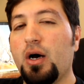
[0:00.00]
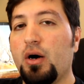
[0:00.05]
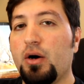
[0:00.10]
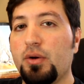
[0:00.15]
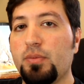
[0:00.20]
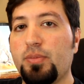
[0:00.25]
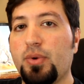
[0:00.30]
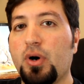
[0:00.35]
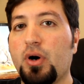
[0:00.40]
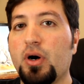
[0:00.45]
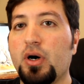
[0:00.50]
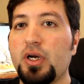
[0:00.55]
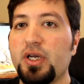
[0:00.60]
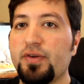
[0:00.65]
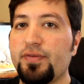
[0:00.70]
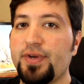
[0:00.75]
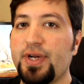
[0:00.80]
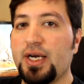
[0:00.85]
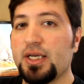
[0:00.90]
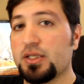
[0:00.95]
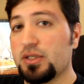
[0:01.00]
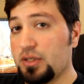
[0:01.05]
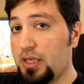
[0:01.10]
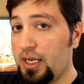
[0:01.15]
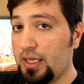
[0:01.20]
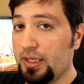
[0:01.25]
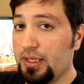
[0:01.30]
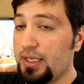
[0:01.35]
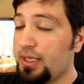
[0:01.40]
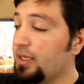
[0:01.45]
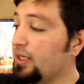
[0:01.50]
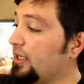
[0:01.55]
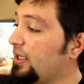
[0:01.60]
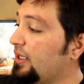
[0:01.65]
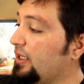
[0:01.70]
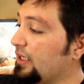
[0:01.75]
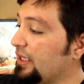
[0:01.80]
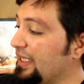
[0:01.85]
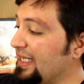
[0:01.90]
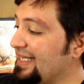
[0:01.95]
on par, if not slightly
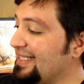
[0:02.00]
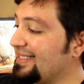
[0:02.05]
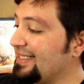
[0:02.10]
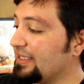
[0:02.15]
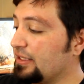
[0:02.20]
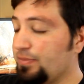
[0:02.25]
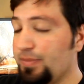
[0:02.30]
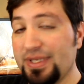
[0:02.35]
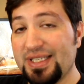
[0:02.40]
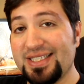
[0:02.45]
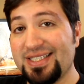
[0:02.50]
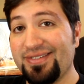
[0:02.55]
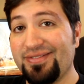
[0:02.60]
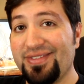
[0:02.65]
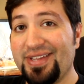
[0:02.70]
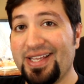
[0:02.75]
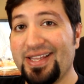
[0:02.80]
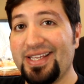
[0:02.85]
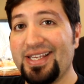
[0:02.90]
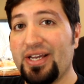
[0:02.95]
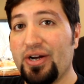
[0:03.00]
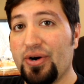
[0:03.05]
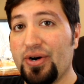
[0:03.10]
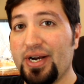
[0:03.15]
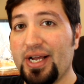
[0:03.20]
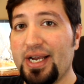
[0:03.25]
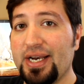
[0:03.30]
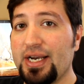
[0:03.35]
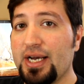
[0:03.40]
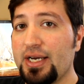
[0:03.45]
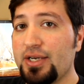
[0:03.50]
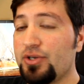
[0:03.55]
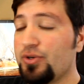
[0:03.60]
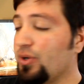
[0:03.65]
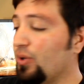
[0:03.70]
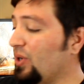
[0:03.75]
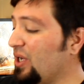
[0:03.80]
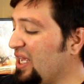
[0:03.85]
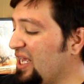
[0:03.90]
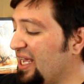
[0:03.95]
less expensive than the R9
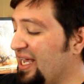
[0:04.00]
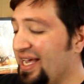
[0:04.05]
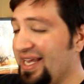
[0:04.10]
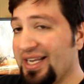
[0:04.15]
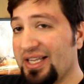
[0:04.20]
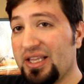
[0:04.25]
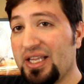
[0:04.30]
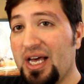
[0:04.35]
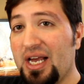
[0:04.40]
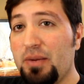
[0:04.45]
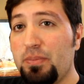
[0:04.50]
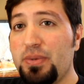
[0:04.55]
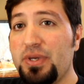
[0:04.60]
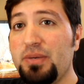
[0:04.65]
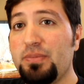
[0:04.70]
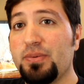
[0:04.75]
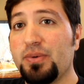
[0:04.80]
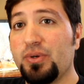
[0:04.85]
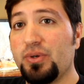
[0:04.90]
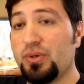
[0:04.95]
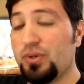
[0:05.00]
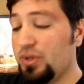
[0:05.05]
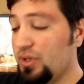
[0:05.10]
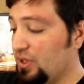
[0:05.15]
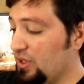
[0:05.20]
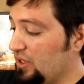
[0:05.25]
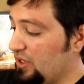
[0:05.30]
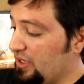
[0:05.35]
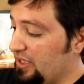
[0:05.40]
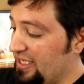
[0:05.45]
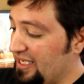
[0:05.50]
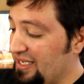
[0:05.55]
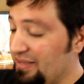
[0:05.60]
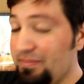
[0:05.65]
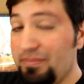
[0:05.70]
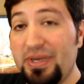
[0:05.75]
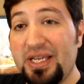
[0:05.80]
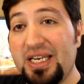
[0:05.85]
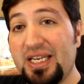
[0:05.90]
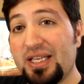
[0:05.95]
Nitro. And a lot of people
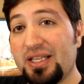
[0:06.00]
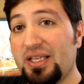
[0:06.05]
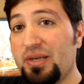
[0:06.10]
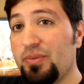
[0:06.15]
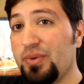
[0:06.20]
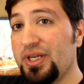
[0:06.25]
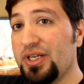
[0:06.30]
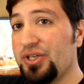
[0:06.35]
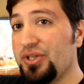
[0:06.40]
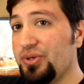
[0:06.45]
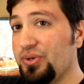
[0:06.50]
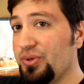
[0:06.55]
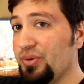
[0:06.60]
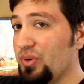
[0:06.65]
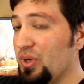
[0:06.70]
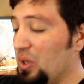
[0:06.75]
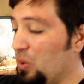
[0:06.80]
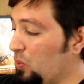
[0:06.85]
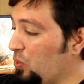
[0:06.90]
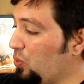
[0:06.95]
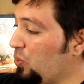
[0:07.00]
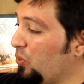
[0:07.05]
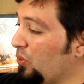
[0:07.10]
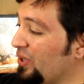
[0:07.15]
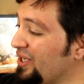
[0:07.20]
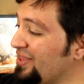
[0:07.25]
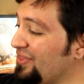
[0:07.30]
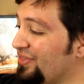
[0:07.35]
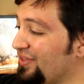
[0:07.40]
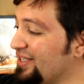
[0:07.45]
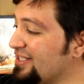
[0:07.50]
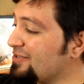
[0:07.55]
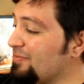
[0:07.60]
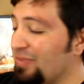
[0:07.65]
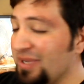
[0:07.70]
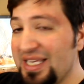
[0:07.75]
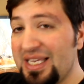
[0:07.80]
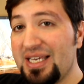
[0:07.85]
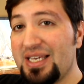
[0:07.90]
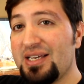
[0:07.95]
immediately went to, wouldn't this
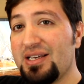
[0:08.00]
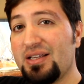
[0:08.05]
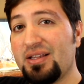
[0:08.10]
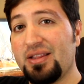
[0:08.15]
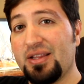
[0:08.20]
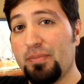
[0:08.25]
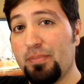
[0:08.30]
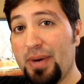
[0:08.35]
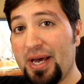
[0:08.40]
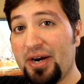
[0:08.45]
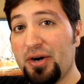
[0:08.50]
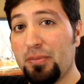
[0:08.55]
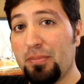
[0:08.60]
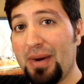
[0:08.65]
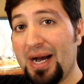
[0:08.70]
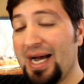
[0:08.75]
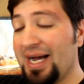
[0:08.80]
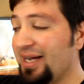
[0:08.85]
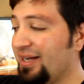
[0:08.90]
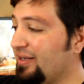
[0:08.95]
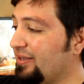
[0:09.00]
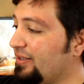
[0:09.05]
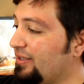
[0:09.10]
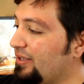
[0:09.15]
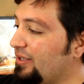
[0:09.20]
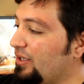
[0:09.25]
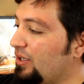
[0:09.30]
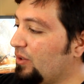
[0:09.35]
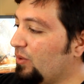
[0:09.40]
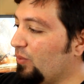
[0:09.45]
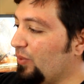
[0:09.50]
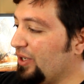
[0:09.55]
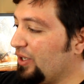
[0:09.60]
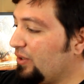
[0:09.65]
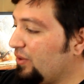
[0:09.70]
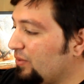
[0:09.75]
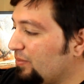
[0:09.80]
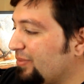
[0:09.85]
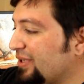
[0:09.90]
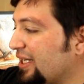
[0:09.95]
be the better buy?
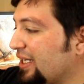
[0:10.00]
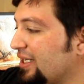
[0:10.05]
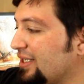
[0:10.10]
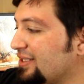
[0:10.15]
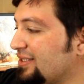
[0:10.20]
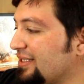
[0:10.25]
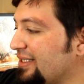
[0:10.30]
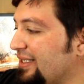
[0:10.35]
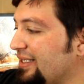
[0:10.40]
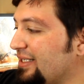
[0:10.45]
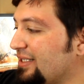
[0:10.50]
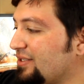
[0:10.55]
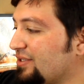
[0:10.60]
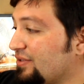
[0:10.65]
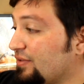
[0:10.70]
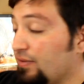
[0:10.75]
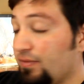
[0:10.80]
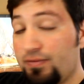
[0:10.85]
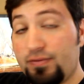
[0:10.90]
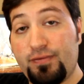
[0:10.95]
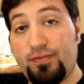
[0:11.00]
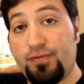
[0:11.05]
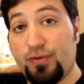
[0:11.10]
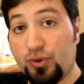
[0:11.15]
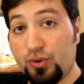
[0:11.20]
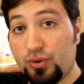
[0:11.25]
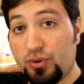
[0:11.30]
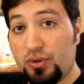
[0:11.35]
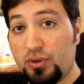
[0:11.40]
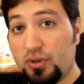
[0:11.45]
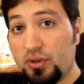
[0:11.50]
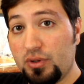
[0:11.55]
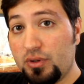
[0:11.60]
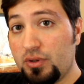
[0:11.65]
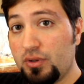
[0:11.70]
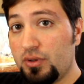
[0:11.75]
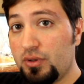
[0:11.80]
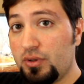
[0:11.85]
Well, because it's full